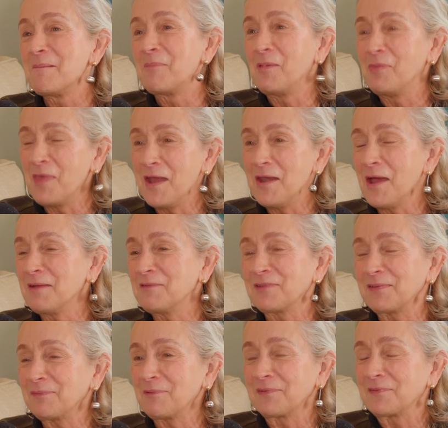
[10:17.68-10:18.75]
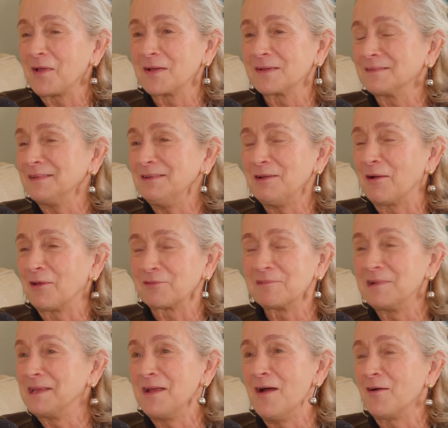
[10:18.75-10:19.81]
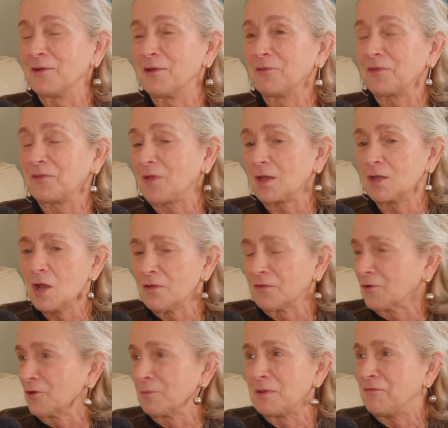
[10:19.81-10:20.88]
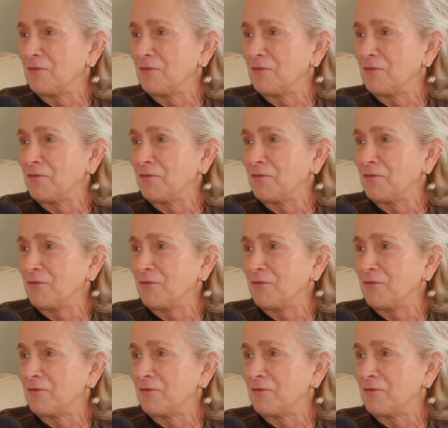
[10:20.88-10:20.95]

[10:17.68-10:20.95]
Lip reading: But then I just was like, I was really young and I was just like, no, it's got to be